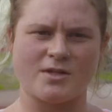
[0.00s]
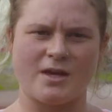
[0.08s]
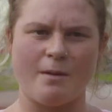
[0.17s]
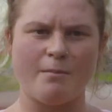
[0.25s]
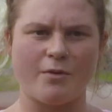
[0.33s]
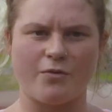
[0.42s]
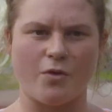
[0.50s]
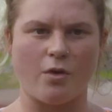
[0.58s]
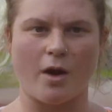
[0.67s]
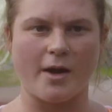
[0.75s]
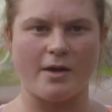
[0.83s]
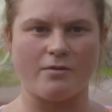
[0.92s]
again before
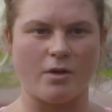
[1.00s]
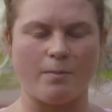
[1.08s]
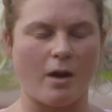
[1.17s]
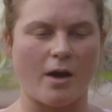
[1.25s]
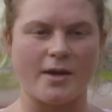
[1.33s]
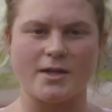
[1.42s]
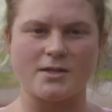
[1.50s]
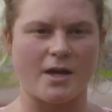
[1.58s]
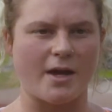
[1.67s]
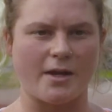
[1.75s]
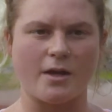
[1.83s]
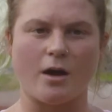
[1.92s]
I even applied it to
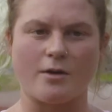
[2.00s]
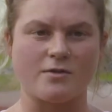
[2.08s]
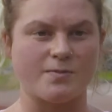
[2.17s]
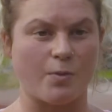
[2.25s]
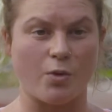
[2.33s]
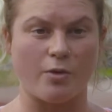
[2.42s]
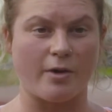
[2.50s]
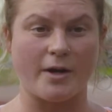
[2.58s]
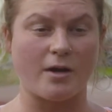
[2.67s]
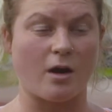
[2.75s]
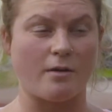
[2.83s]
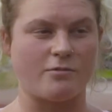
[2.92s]
any kind of sport or any
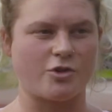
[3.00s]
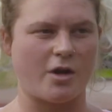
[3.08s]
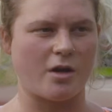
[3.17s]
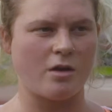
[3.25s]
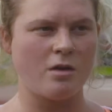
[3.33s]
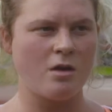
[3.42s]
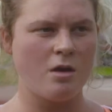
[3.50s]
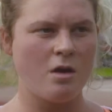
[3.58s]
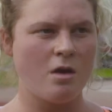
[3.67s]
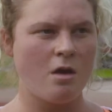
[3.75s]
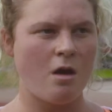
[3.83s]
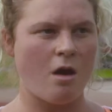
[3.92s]
kind of training.
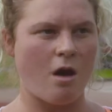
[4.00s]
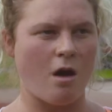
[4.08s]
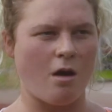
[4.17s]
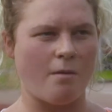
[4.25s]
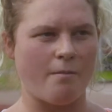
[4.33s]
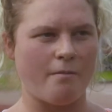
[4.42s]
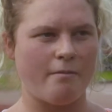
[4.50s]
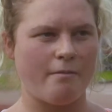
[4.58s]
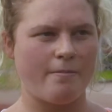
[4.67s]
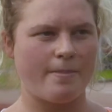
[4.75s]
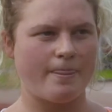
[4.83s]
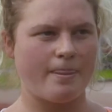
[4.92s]
Um,
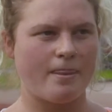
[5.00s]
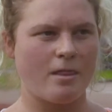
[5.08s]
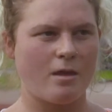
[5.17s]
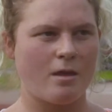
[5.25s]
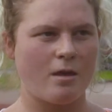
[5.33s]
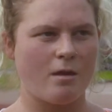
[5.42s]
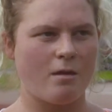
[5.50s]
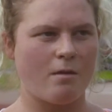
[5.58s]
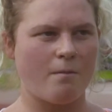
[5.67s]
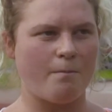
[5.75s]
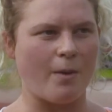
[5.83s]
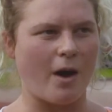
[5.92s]

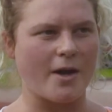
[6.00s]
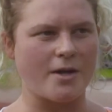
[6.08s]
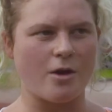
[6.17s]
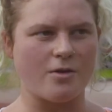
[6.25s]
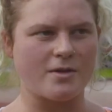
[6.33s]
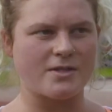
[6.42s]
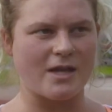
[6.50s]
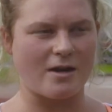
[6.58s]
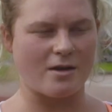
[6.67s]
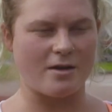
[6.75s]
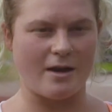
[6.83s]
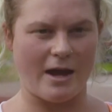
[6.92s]
but I know the
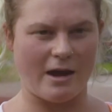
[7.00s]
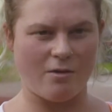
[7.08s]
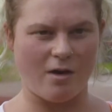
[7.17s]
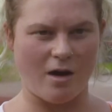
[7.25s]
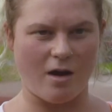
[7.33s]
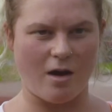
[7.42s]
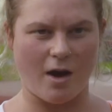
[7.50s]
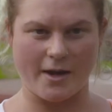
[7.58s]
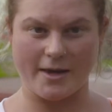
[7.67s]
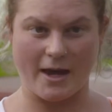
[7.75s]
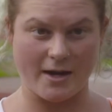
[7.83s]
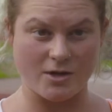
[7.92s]
second now I
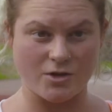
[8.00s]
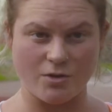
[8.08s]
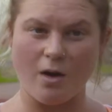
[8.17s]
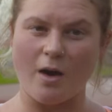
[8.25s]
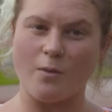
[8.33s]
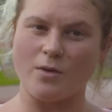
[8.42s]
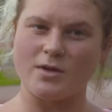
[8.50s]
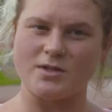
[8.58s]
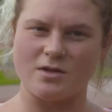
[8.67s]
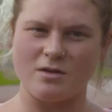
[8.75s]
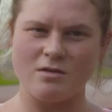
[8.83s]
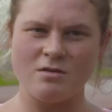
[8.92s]
can do what I want
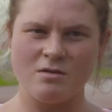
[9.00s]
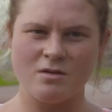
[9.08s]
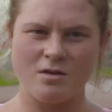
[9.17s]
to do,